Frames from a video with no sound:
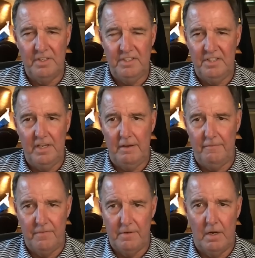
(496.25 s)
ETF
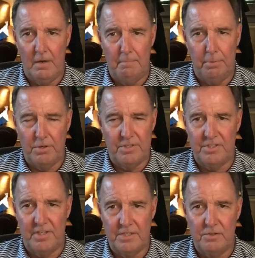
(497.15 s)

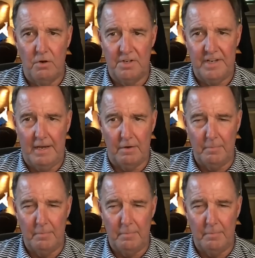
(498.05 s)
purchasing has gone down.